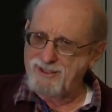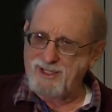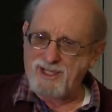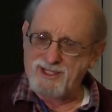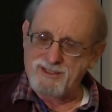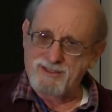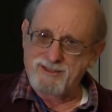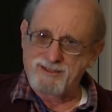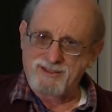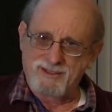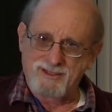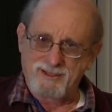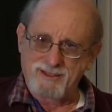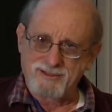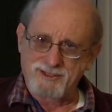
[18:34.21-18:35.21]
And
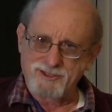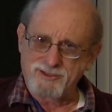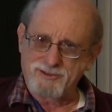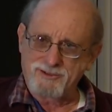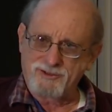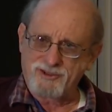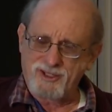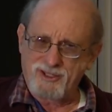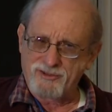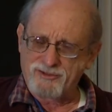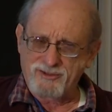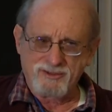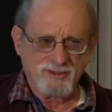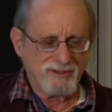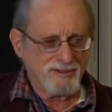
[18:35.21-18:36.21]
Gilder
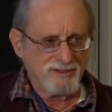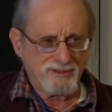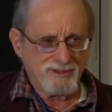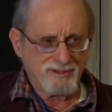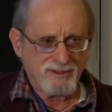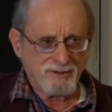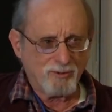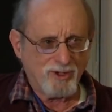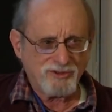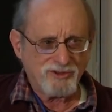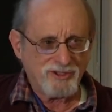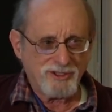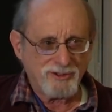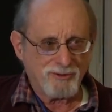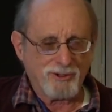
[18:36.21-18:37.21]
says,
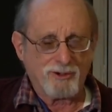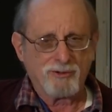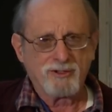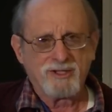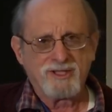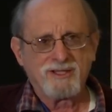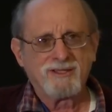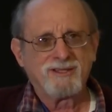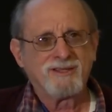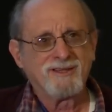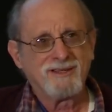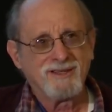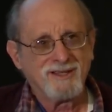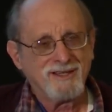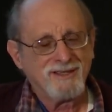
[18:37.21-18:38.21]
"What's a hero?"
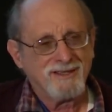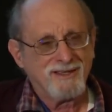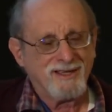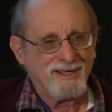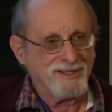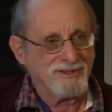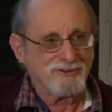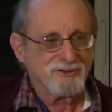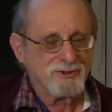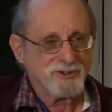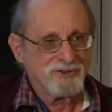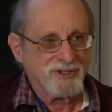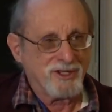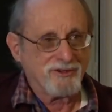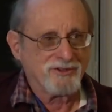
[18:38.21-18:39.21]
And
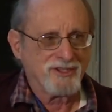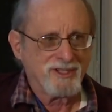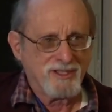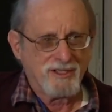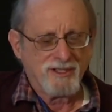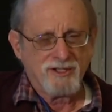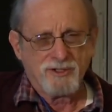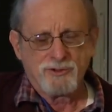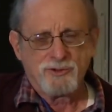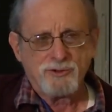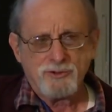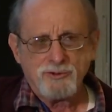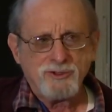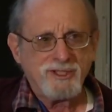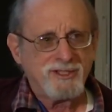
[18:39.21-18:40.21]
Stewart says, "Do
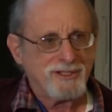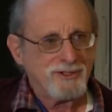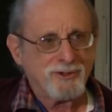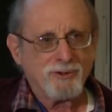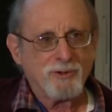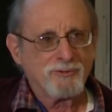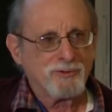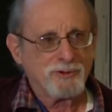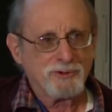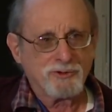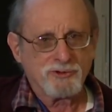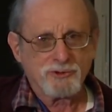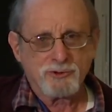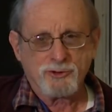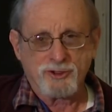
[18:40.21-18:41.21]
you need a hero for
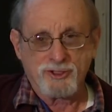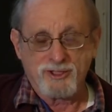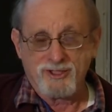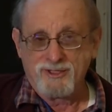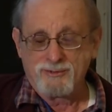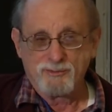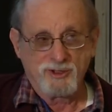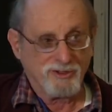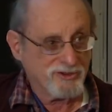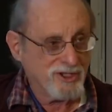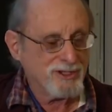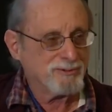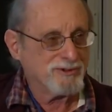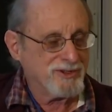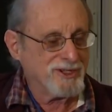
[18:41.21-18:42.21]
your story? Because
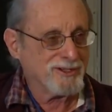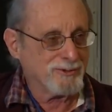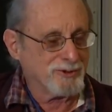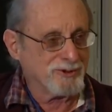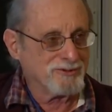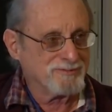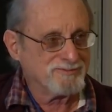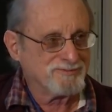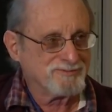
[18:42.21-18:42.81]
I'm available."